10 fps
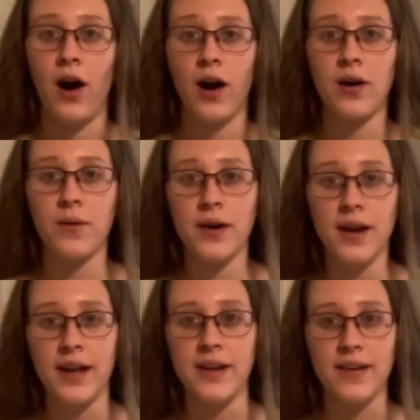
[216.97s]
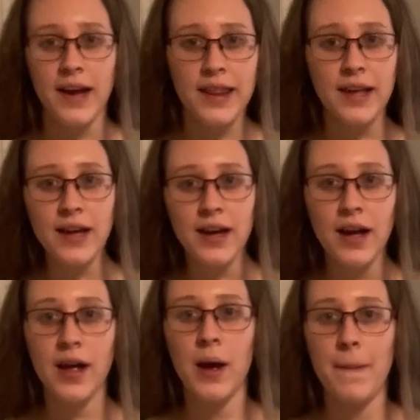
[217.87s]
awkward here, I think,
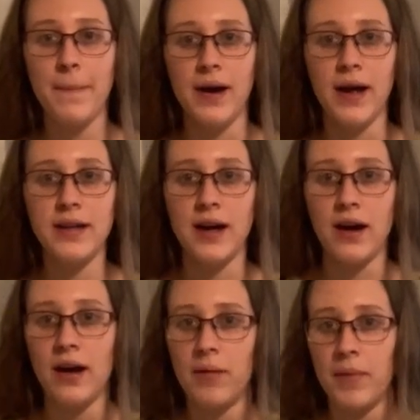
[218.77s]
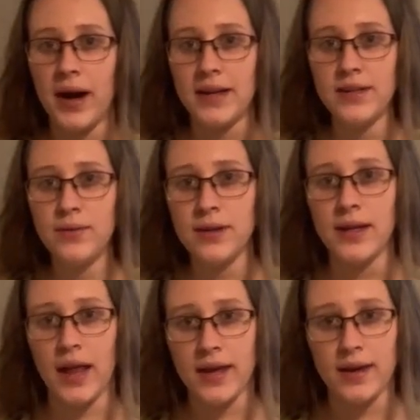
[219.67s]
but I do really
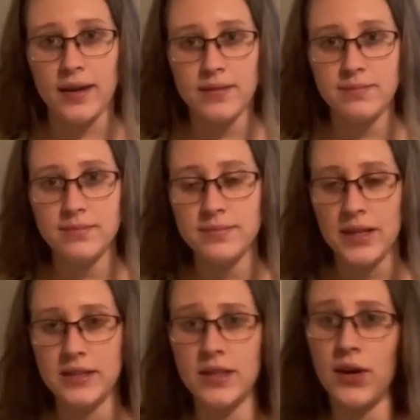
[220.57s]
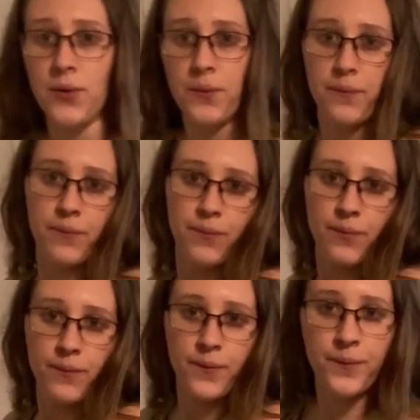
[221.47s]
like it. It's cute.
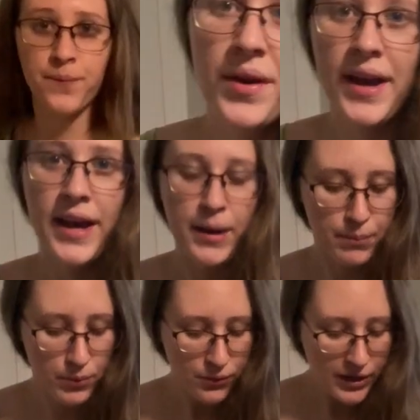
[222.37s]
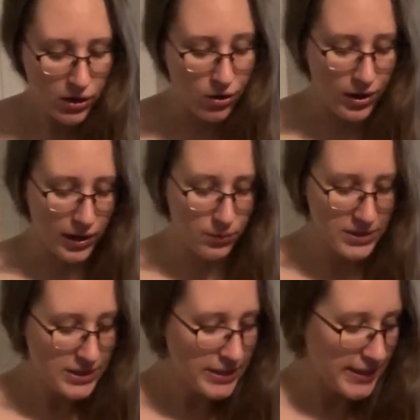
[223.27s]
Okay, moving on.
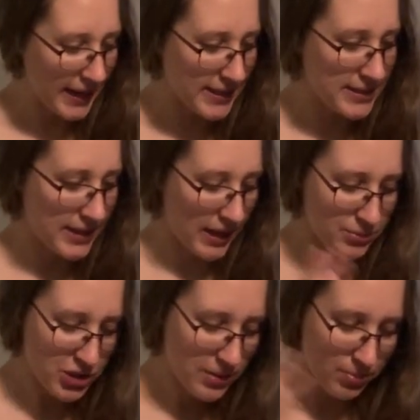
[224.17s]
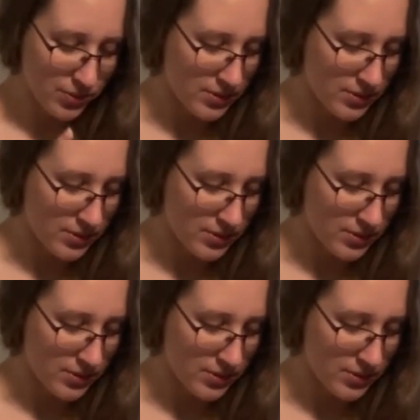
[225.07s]
What's the next thing? I'm just gonna pull